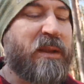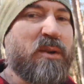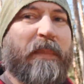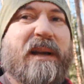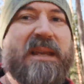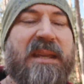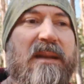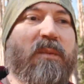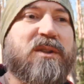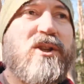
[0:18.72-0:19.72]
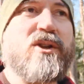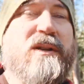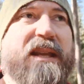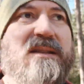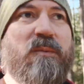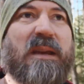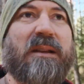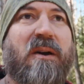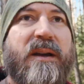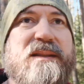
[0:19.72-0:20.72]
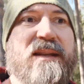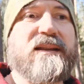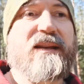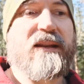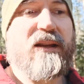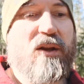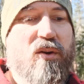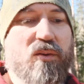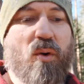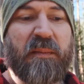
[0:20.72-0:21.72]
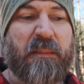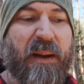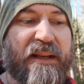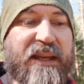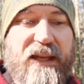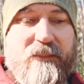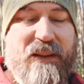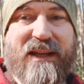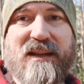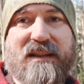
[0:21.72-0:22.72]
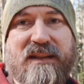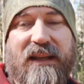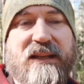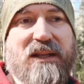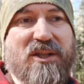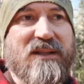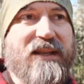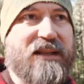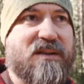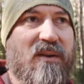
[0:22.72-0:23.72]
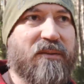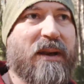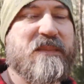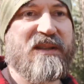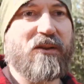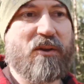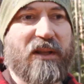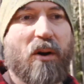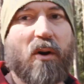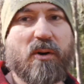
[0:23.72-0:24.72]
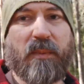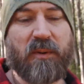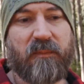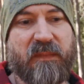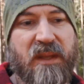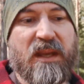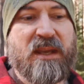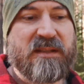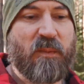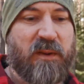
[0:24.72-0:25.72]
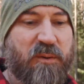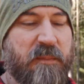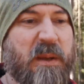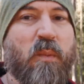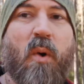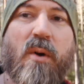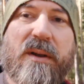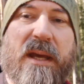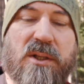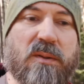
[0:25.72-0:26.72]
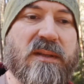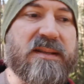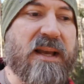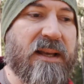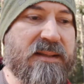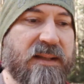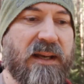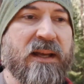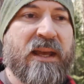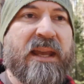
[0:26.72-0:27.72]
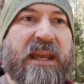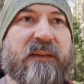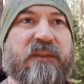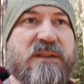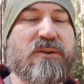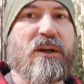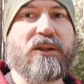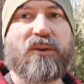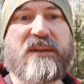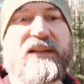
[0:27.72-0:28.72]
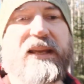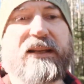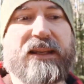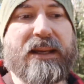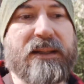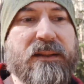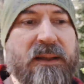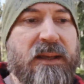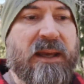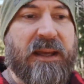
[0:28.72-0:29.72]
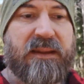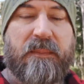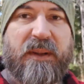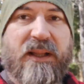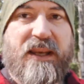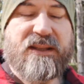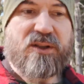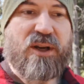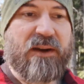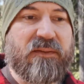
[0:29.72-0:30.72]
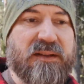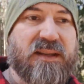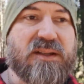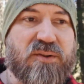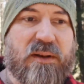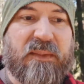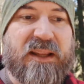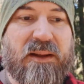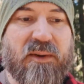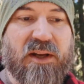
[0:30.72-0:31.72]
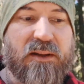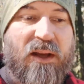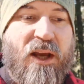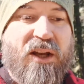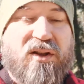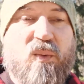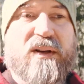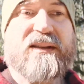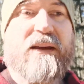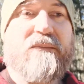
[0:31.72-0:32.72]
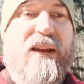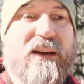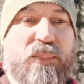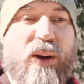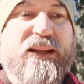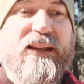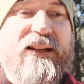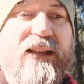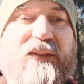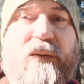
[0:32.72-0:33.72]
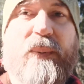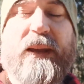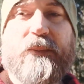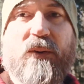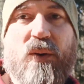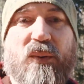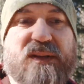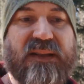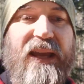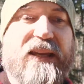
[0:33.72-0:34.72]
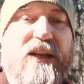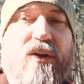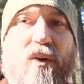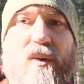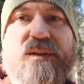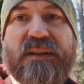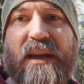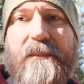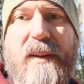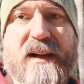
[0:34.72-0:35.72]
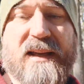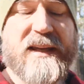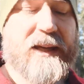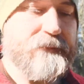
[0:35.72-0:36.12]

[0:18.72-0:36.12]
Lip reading: When you're bugging in, what you need to realize is that you're normally bugging in because the conditions outside are absolutely horrible. So whether it be war or natural disaster, infrastructure is now down. The ability to travel is extremely limited. So what does that mean practically for people who are staying indoors and bugging